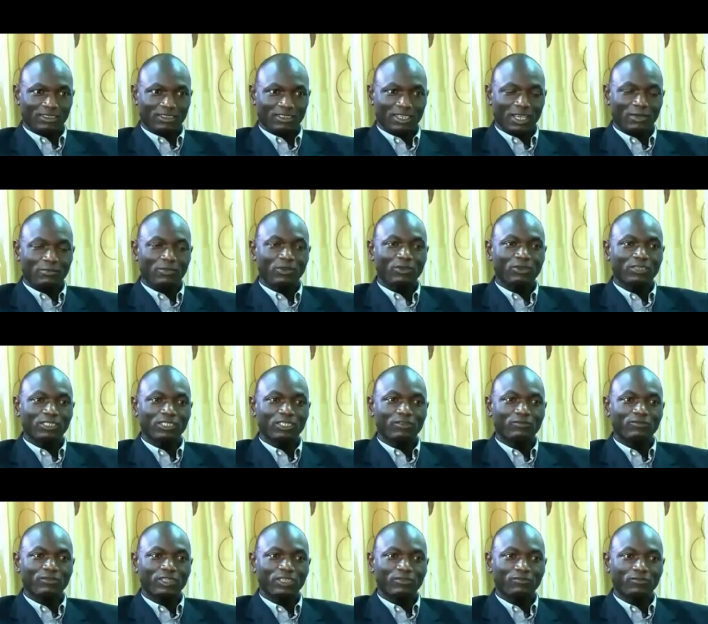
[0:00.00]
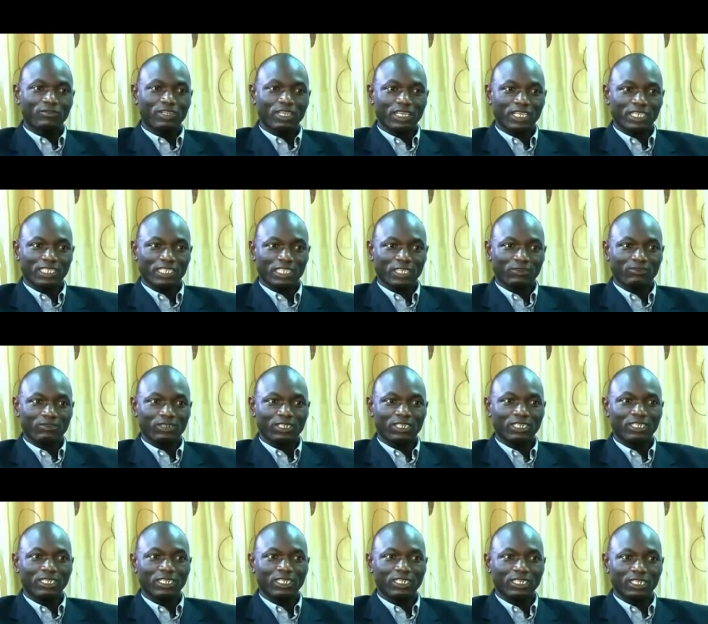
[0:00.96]
We, yeah, because if, if they are
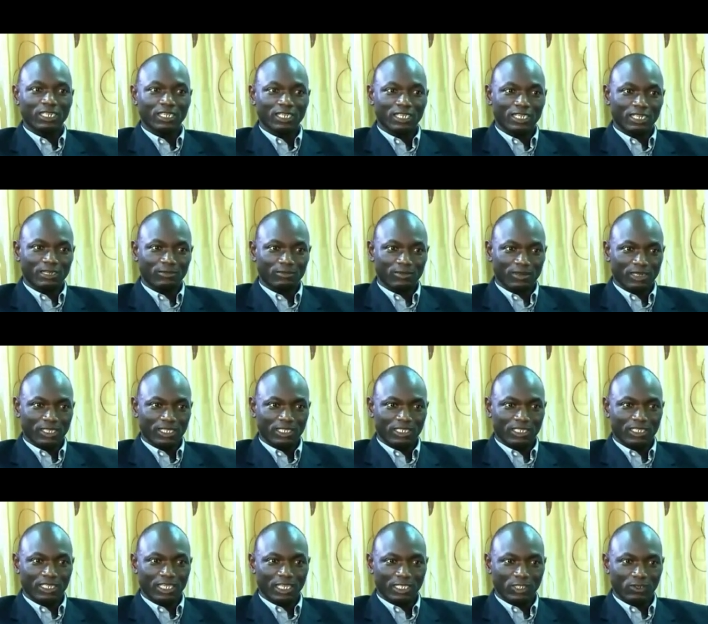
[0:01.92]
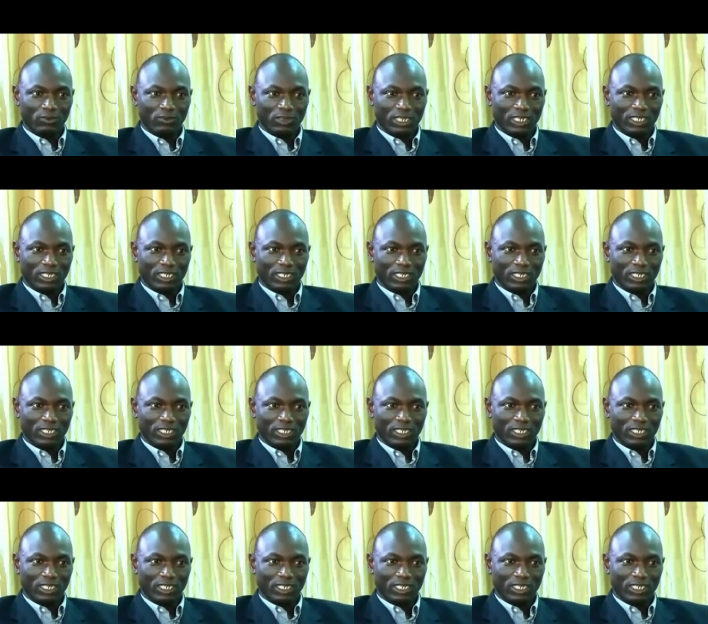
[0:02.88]
settling in an illegal place, they are